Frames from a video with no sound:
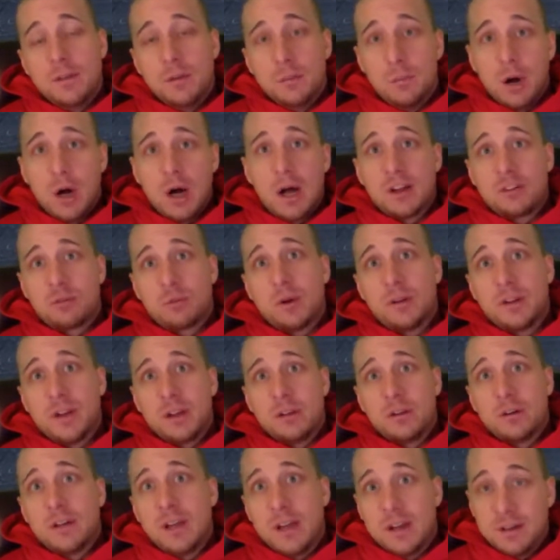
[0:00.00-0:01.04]
the boss while the
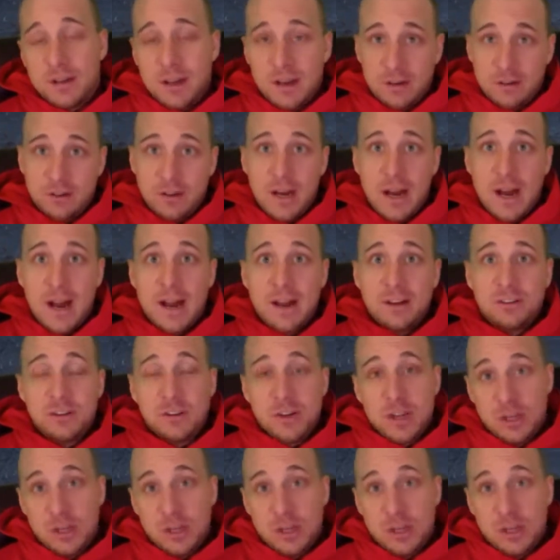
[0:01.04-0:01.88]
other tank tanks the ads,